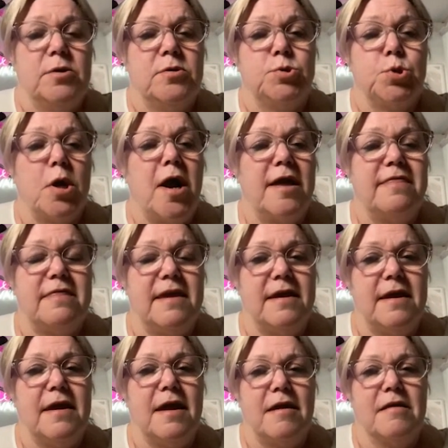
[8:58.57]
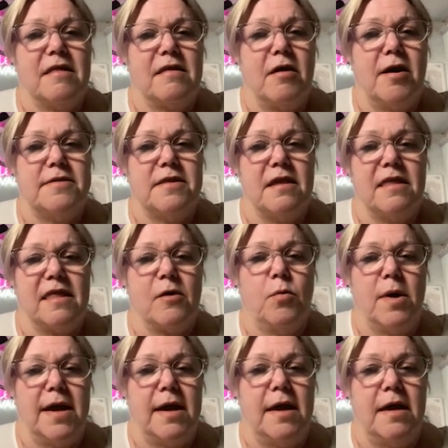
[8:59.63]
try thinking outside the
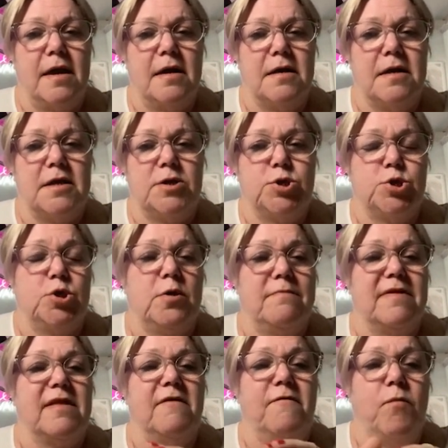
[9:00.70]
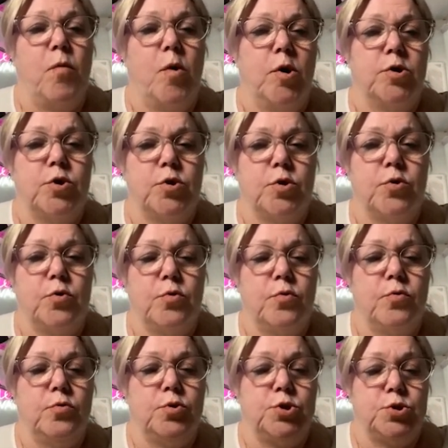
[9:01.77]
square in terms of what
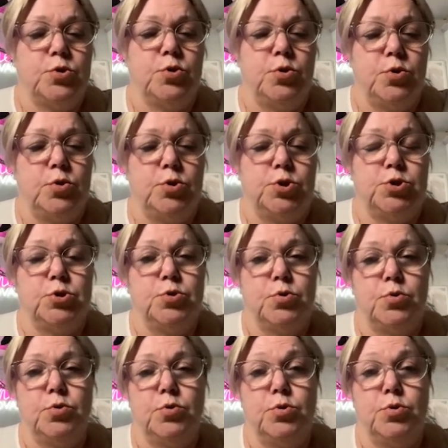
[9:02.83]
you do to